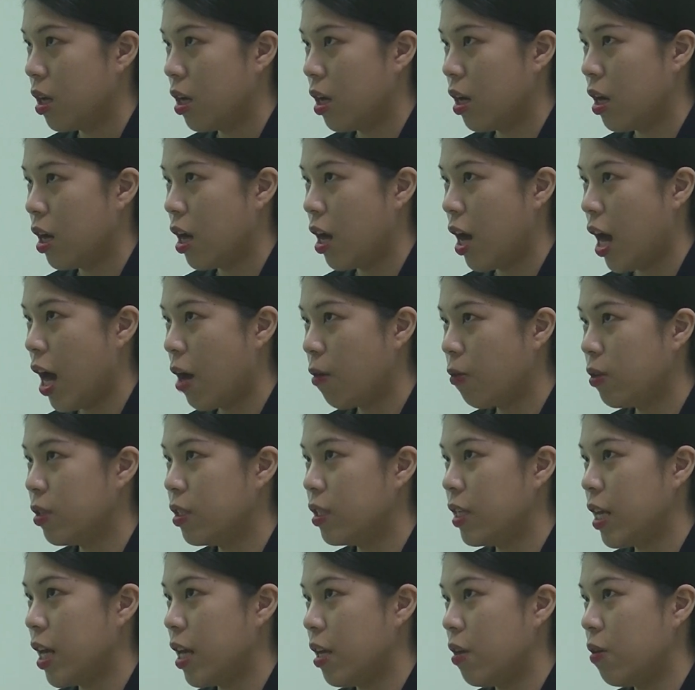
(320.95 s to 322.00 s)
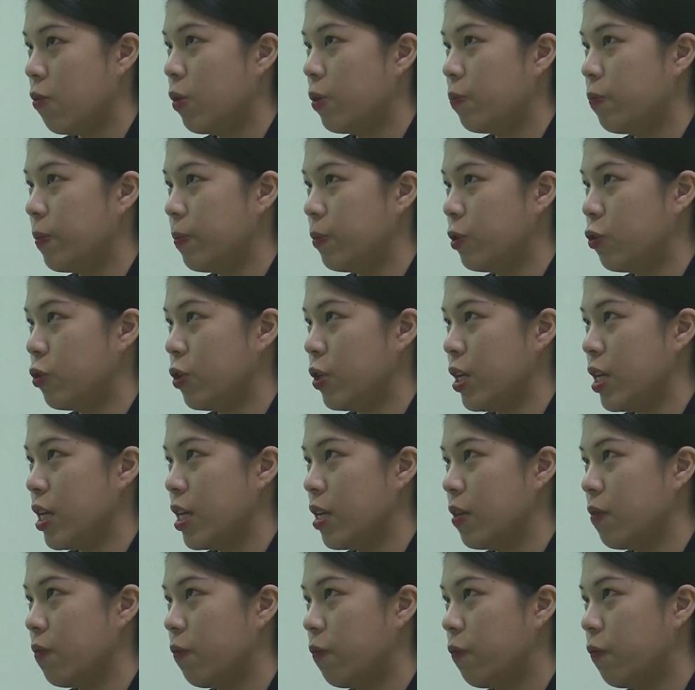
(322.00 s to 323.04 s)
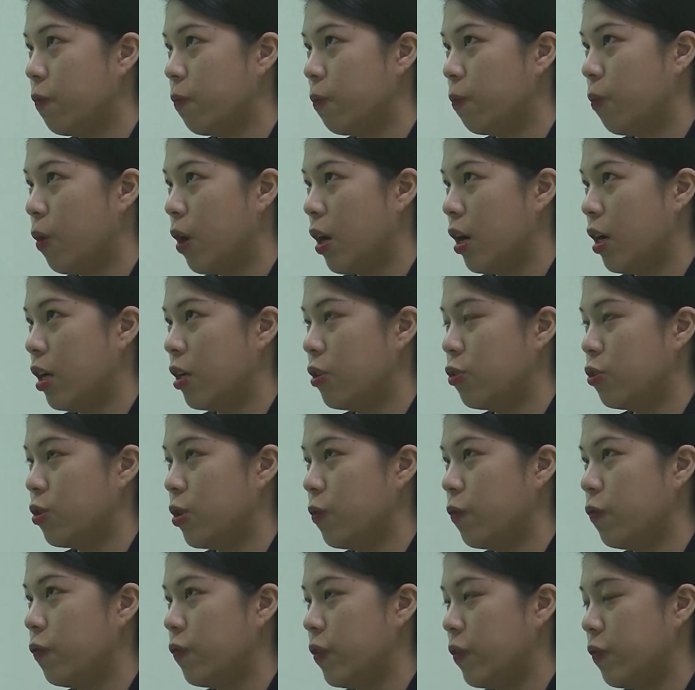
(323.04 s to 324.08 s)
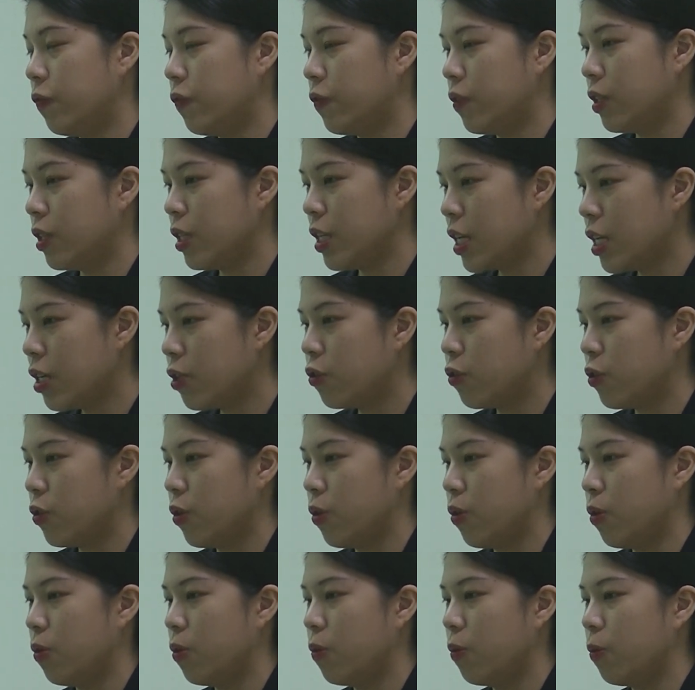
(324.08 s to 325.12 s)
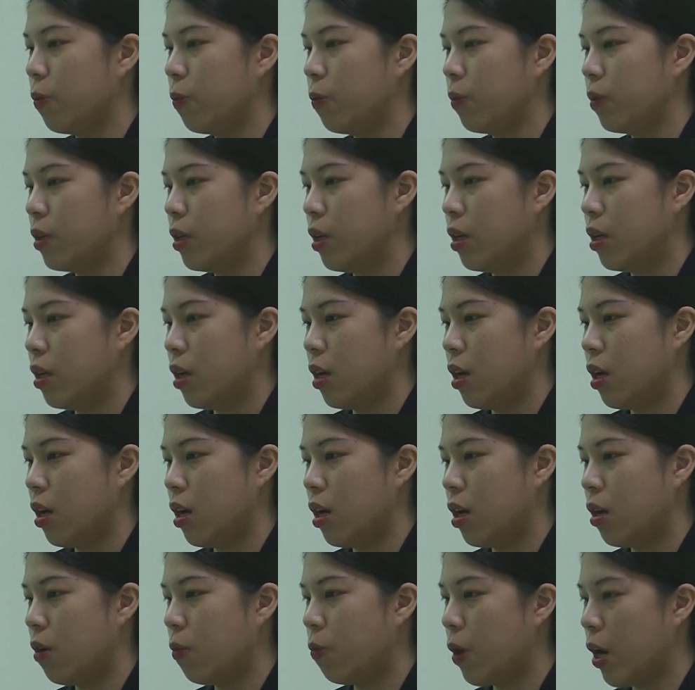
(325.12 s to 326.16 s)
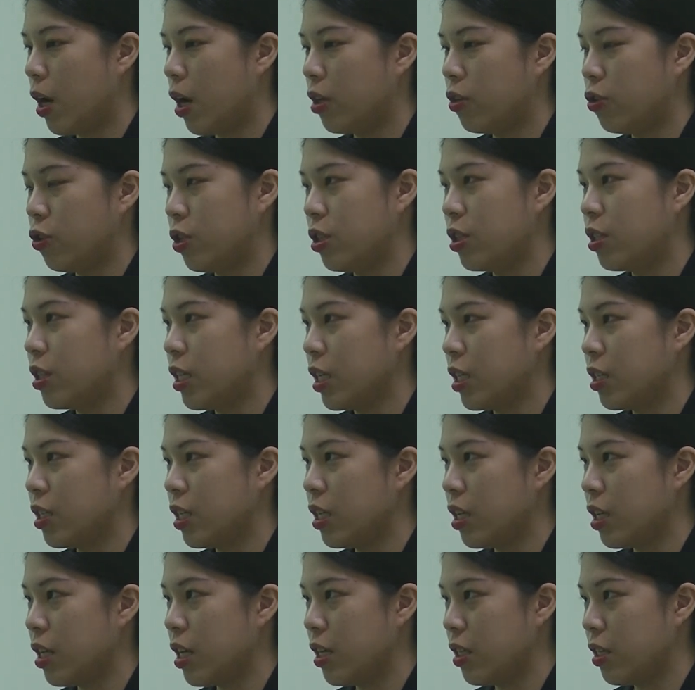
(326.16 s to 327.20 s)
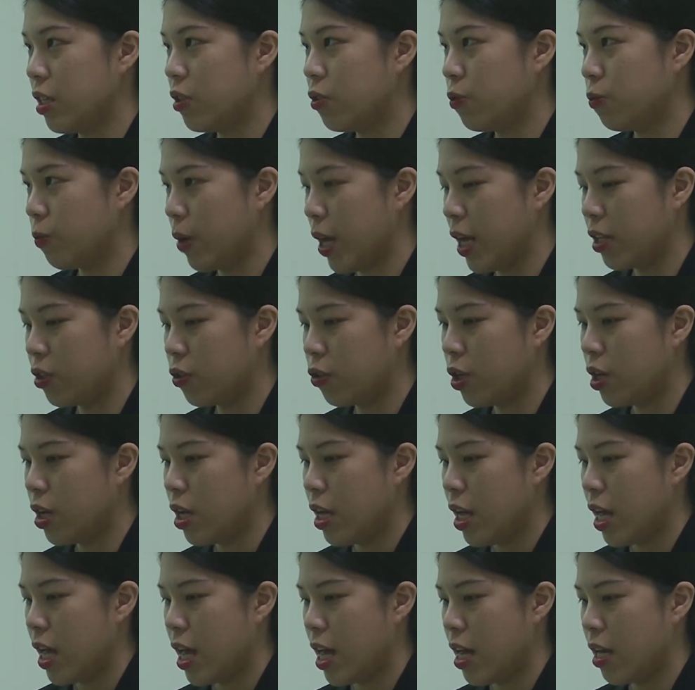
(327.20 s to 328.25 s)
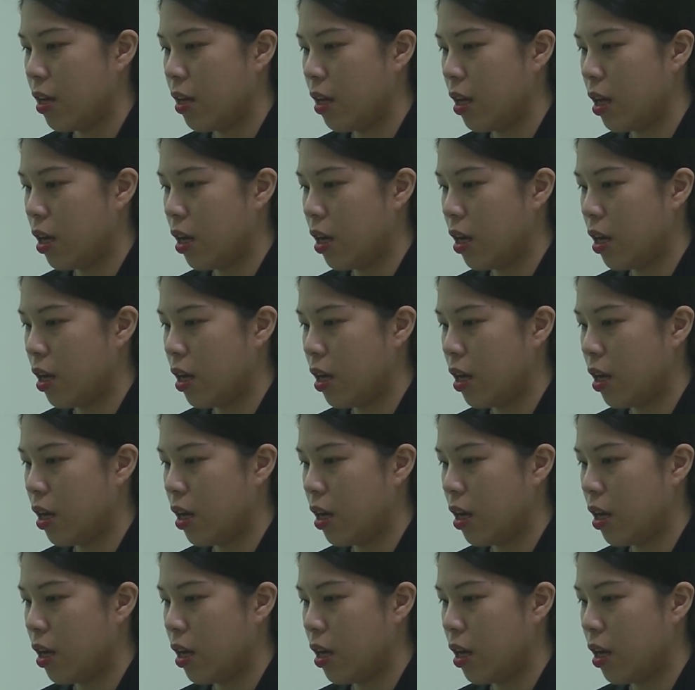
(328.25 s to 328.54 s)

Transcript: I would say it was between 150 to 160 in this range, and